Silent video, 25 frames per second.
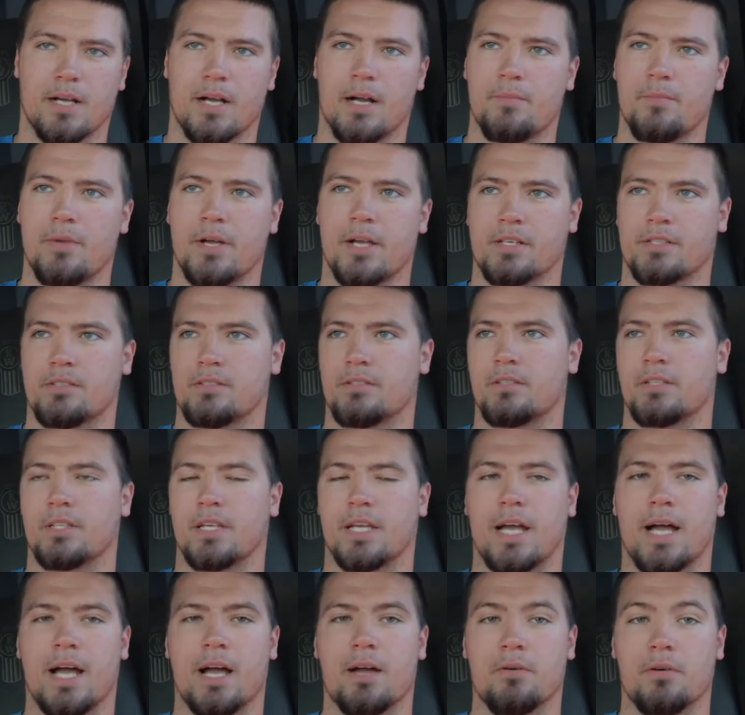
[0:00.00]
I'm actually the
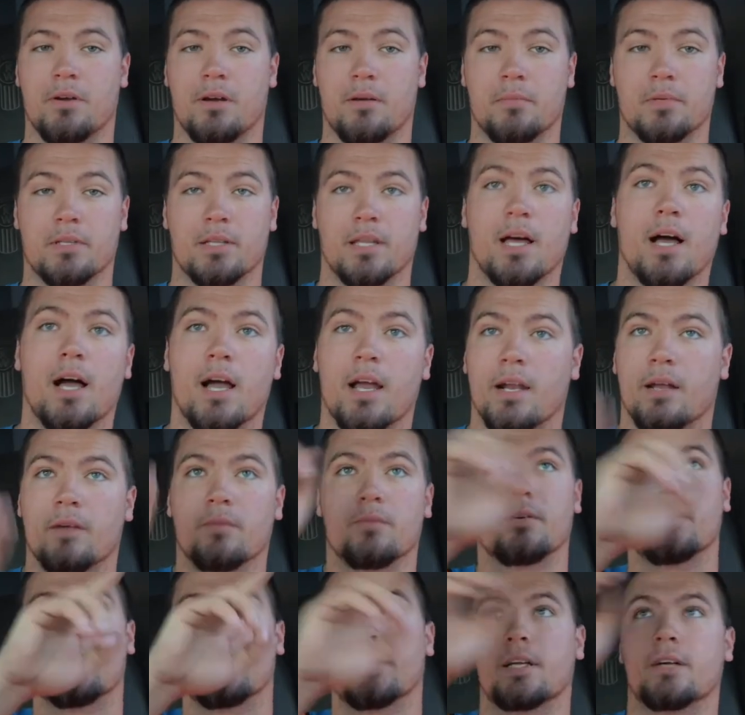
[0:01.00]
guy when I'm in line. I
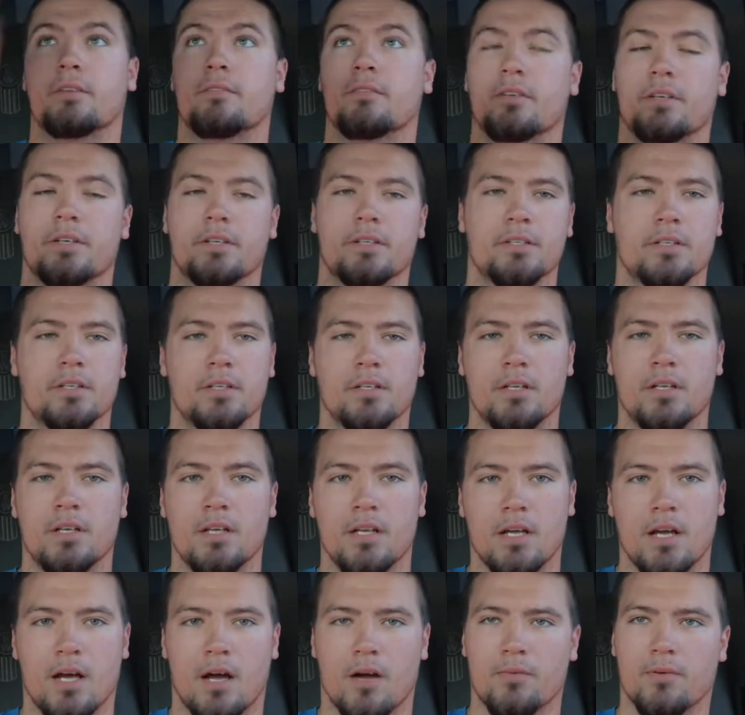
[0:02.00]
read every,
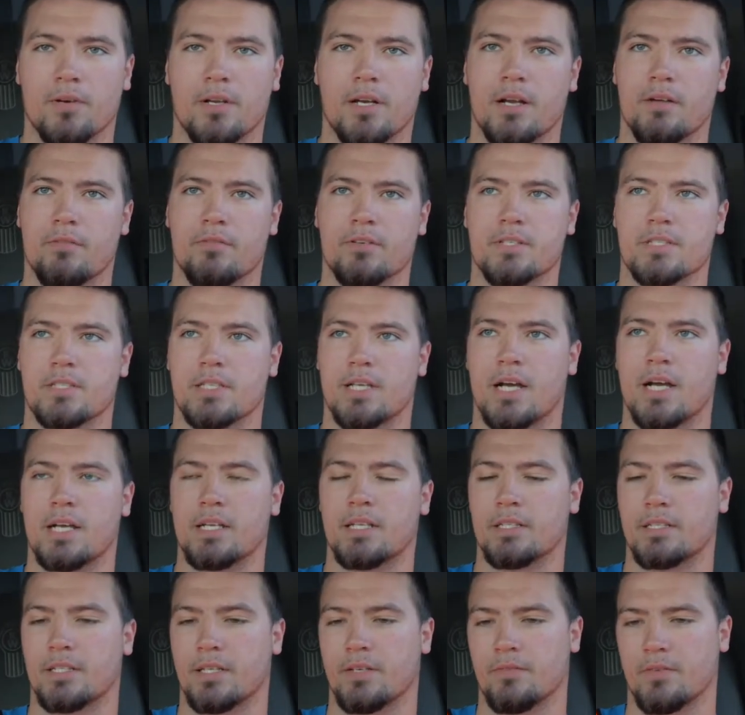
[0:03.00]
I'll read every
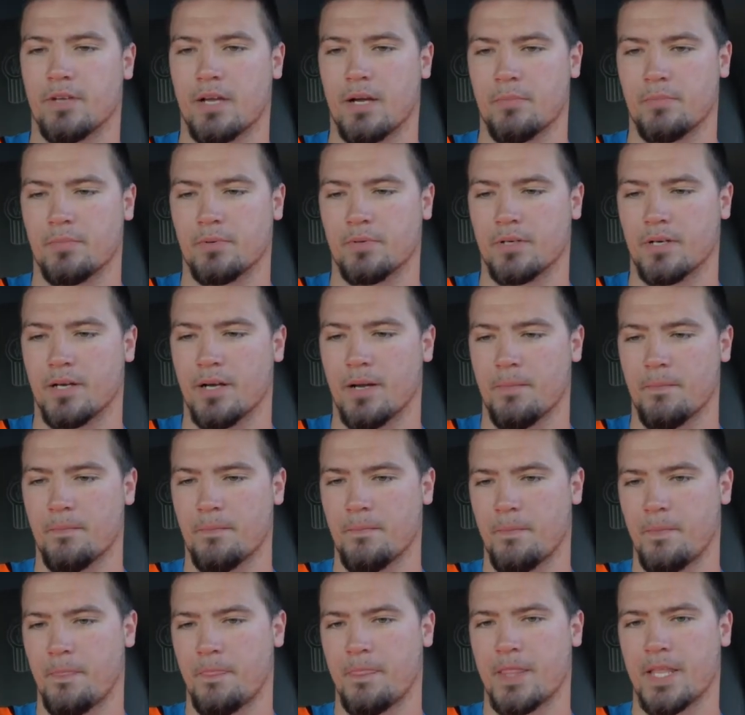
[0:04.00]
sign that they've got put up,
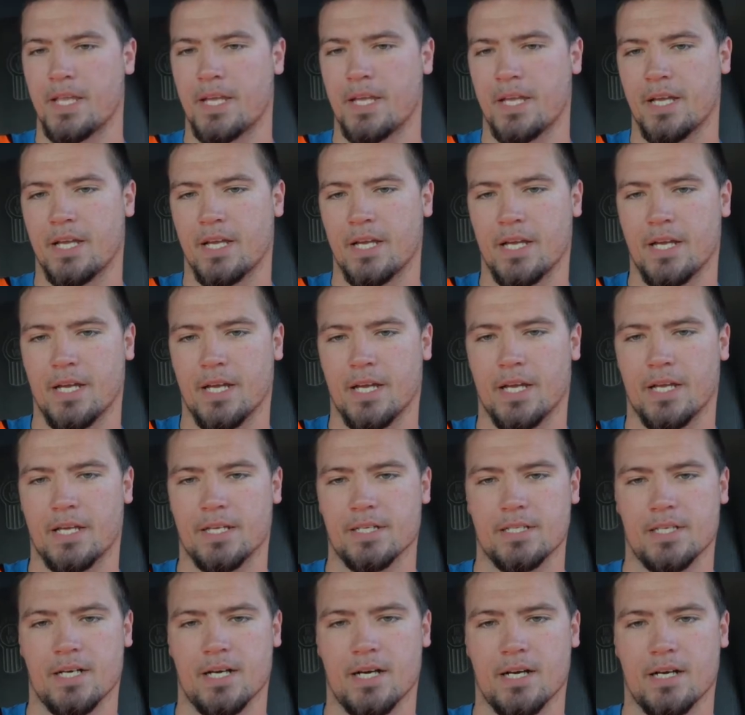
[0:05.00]

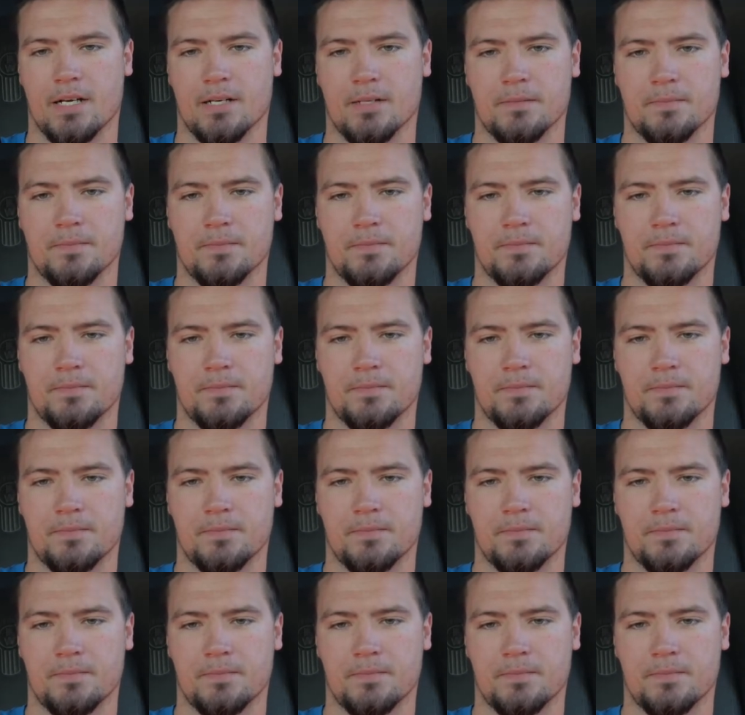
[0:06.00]
and uh,